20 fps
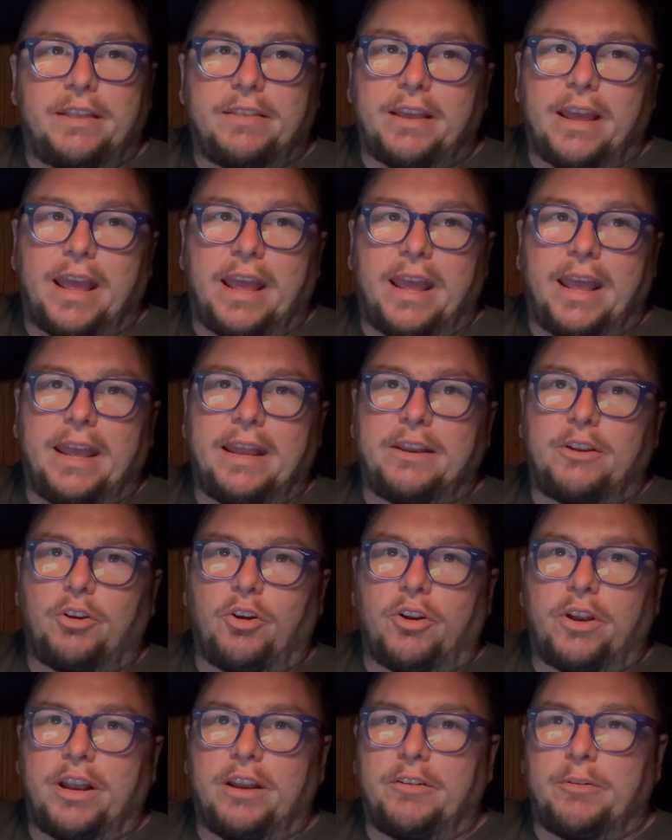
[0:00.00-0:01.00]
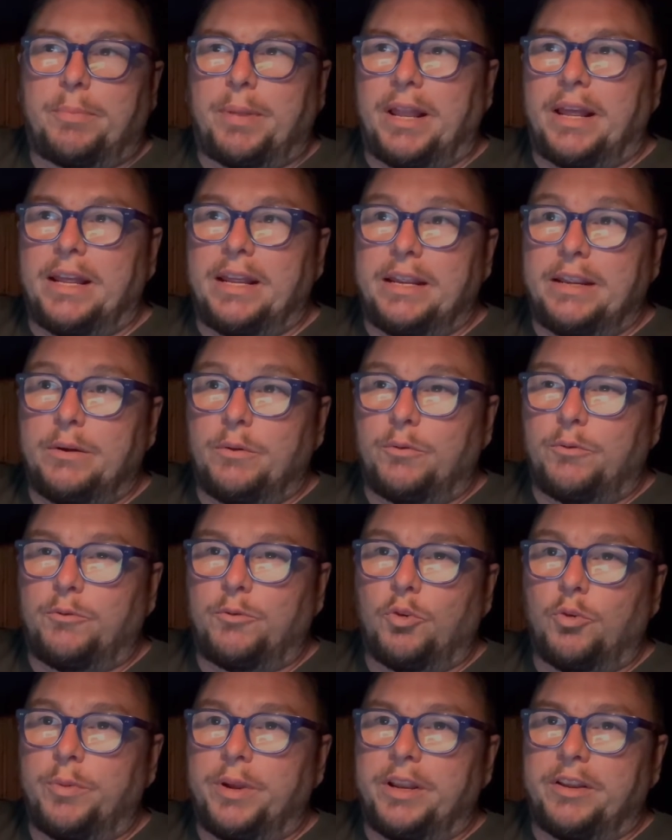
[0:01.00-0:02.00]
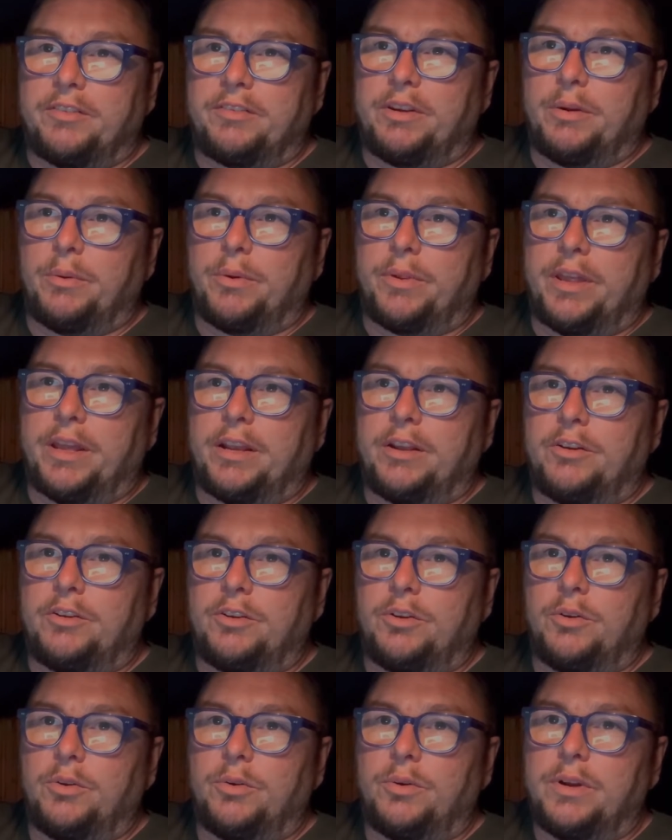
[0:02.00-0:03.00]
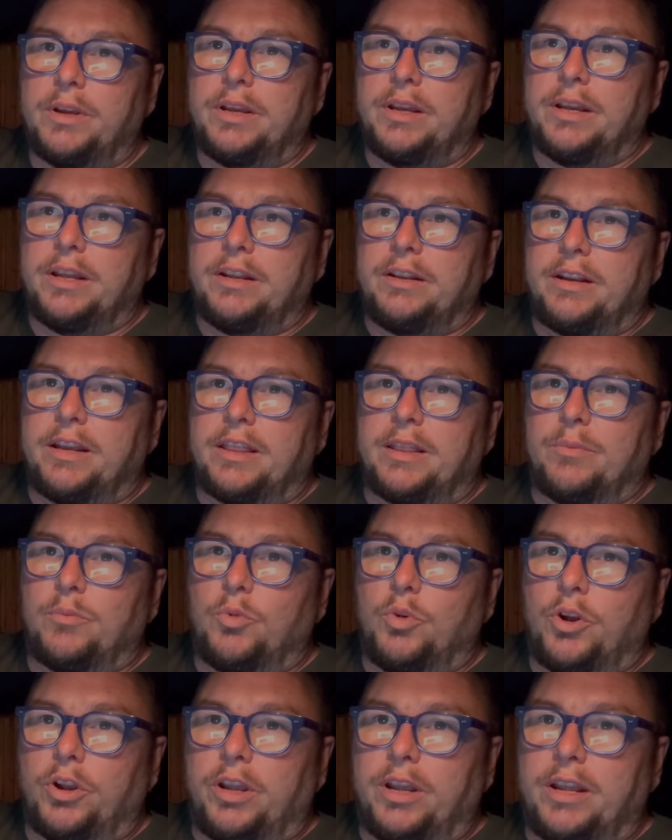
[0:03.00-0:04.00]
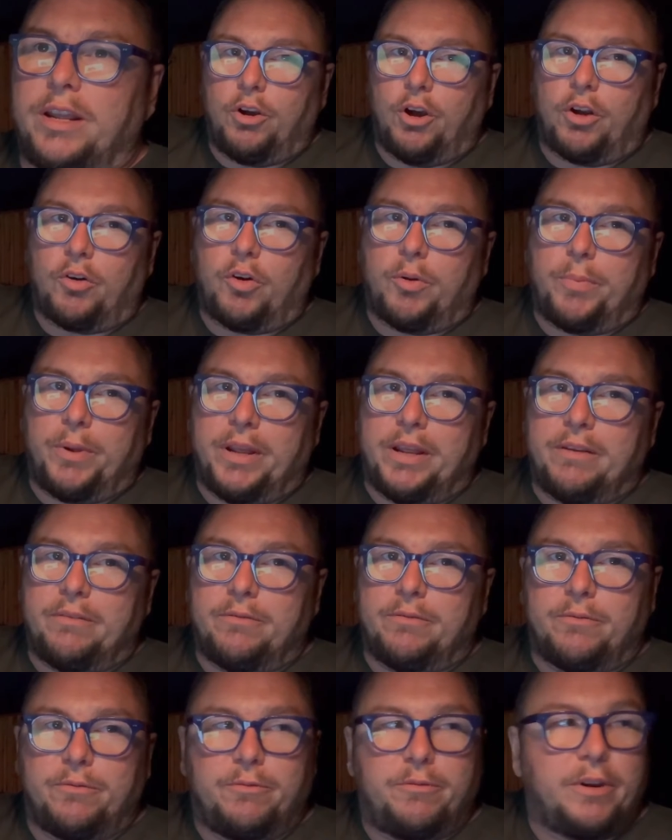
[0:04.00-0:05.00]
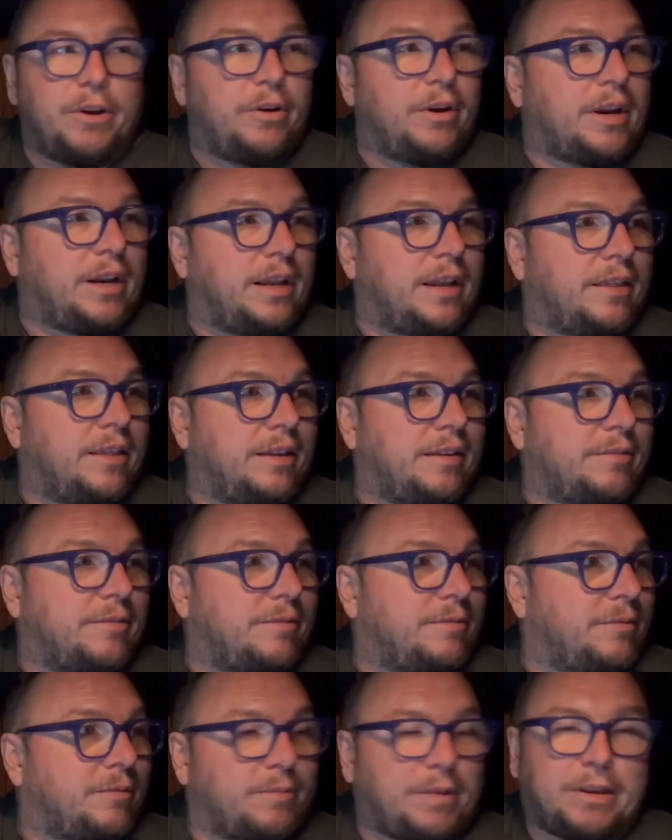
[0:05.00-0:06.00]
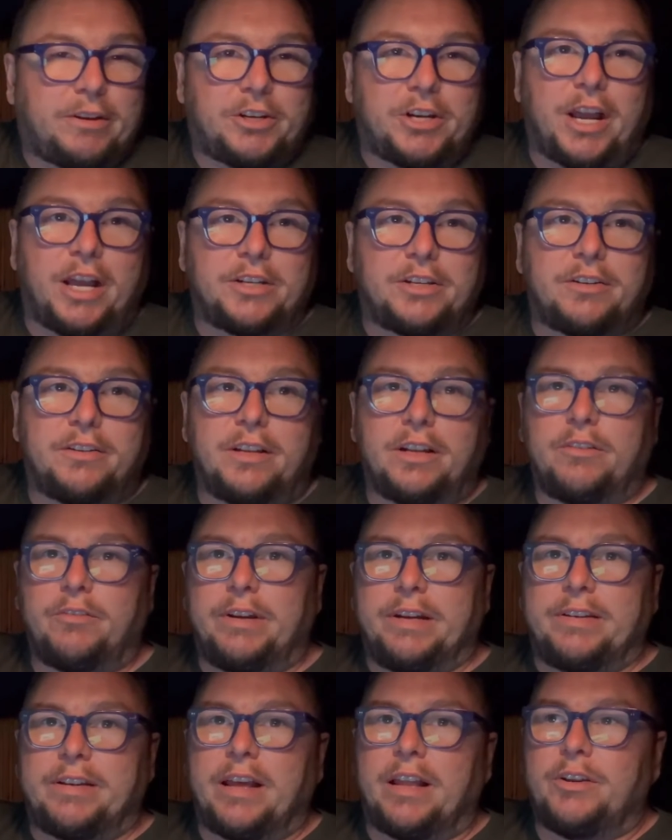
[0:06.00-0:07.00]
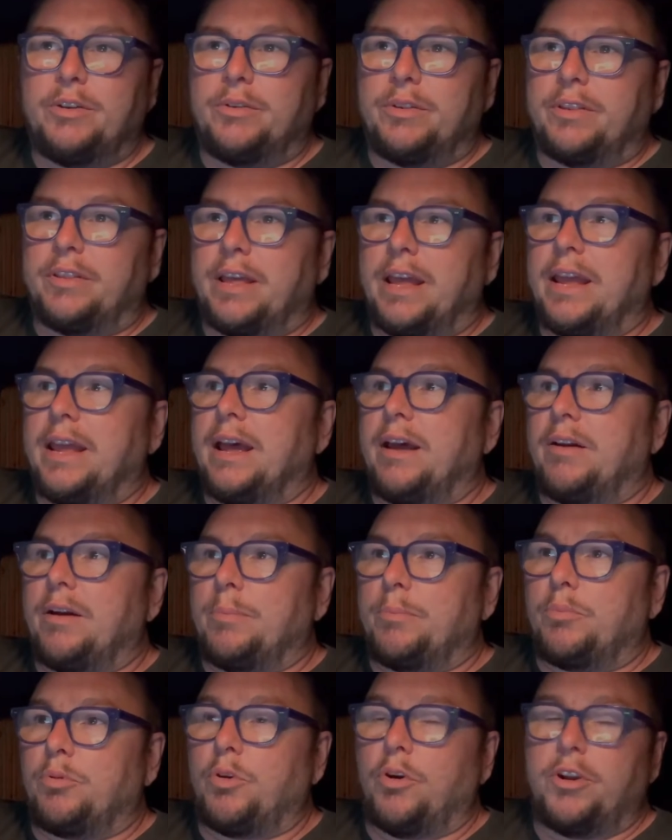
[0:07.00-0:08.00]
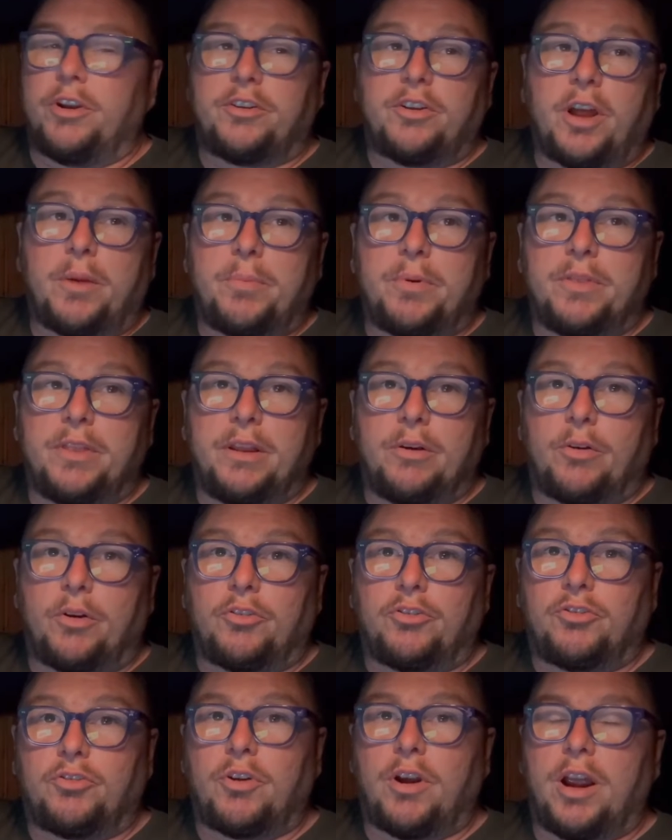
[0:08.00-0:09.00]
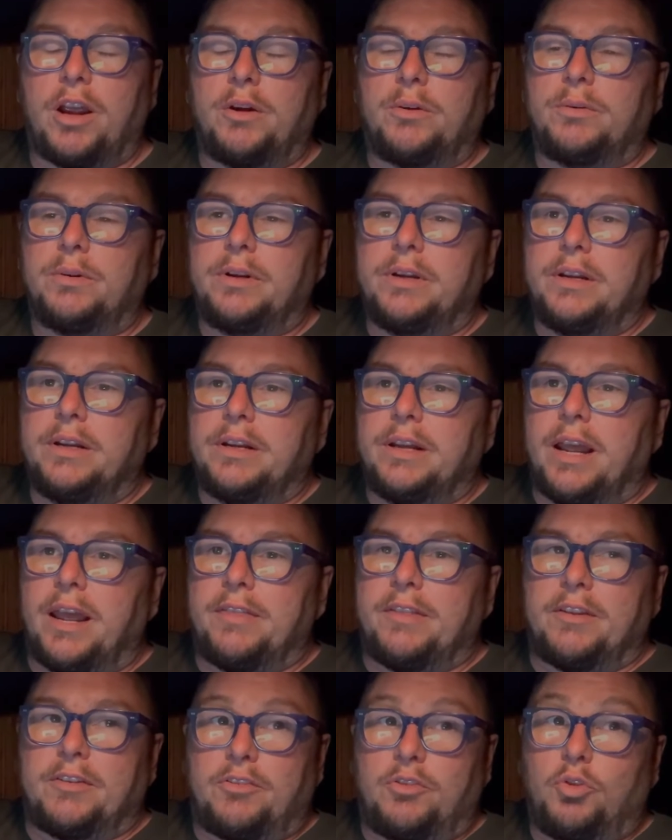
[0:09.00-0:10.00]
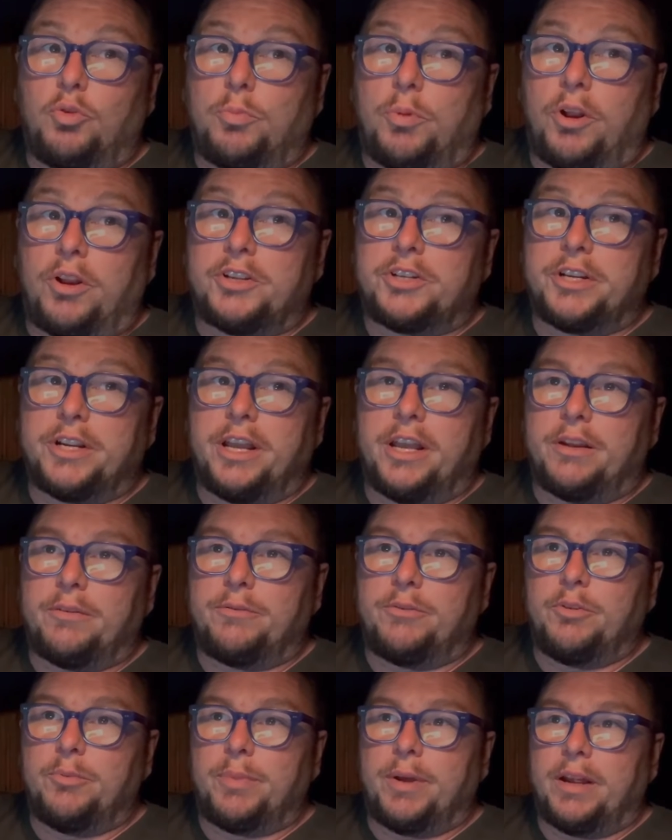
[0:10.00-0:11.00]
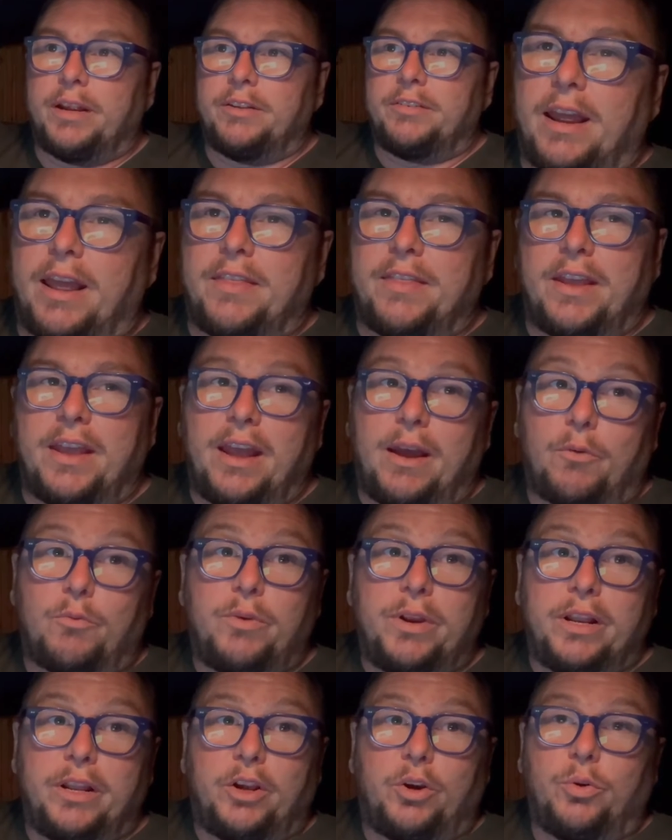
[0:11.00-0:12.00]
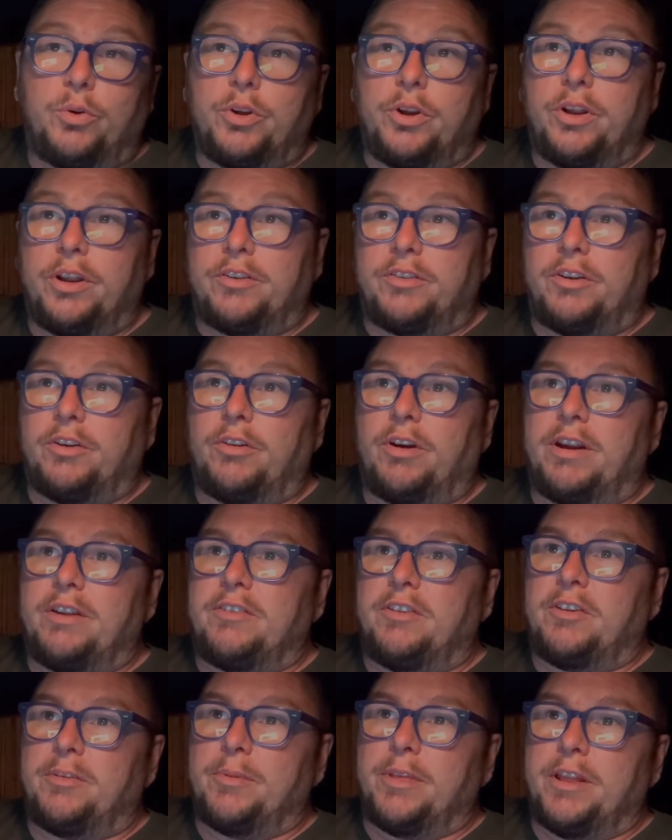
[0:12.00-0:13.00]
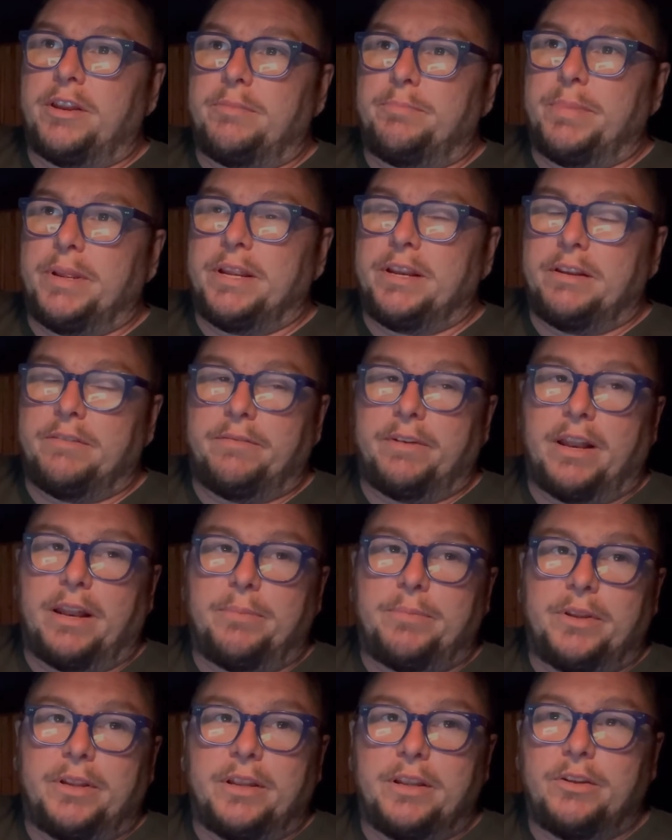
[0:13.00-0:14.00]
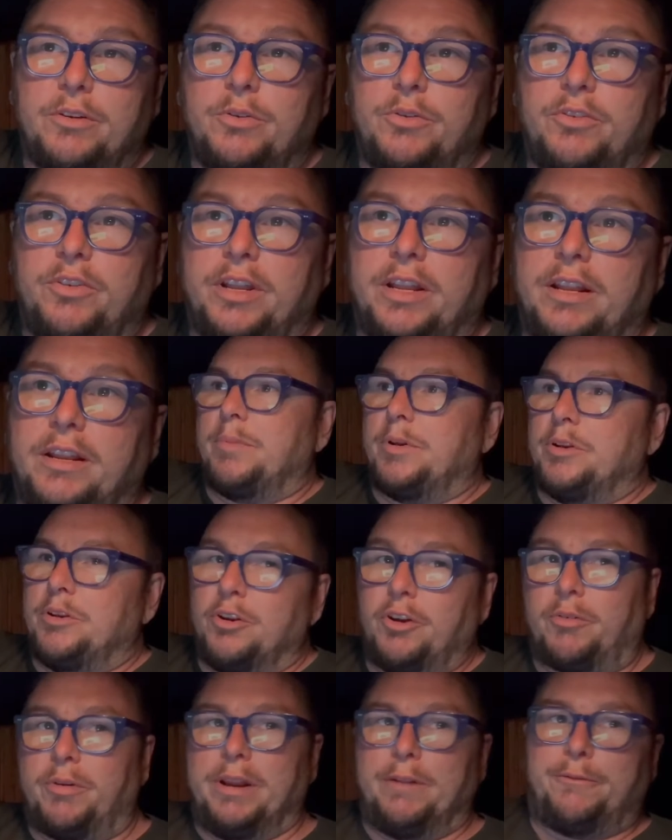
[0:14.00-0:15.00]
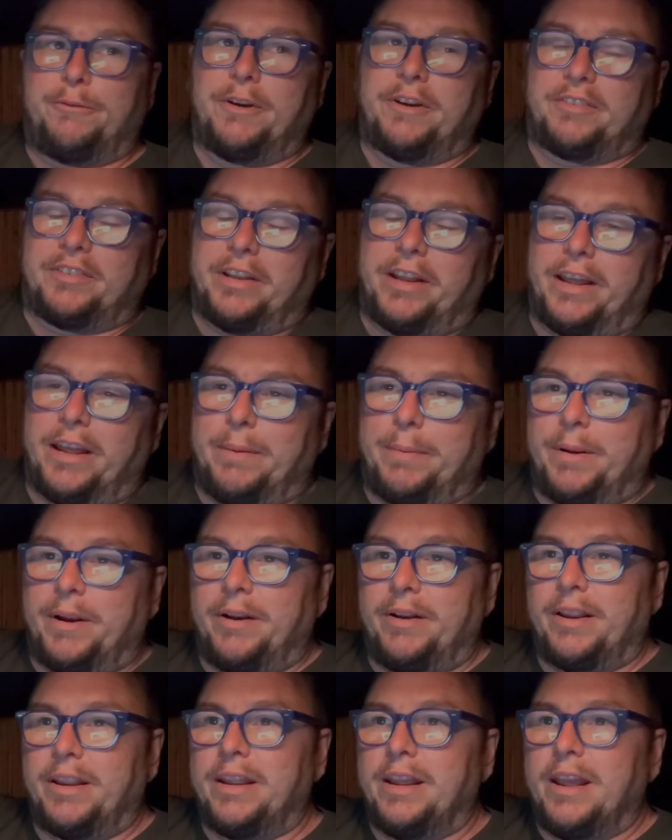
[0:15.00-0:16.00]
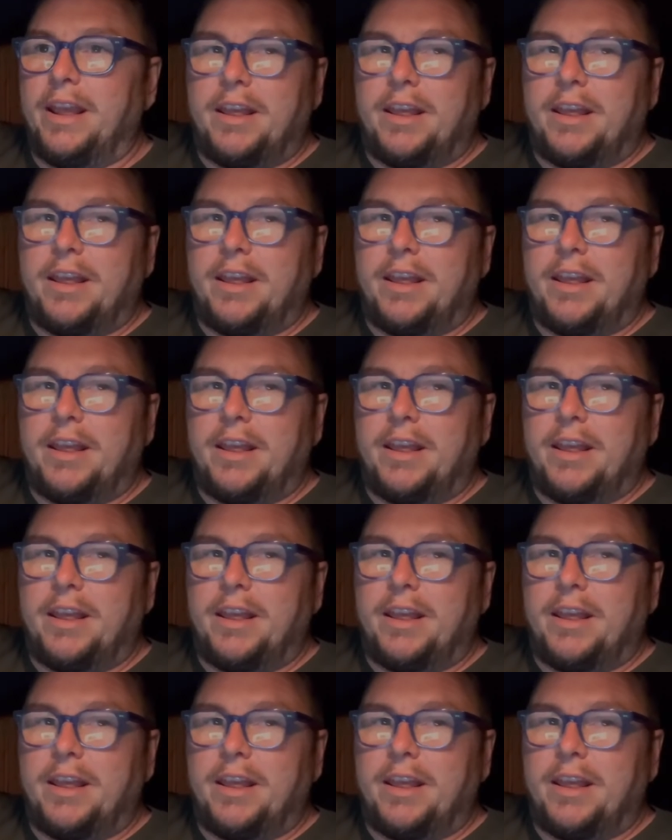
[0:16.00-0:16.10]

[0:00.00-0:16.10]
They had gone and had a play for me to see what they could do to get them working. Got to repeat, very clear, these chargers literally tell you that they are a prototype and they're on trial and they're still polishing out a few bugs, and they are really cool units and great to see some of that being developed in Zealand, but not ready for us today apparently.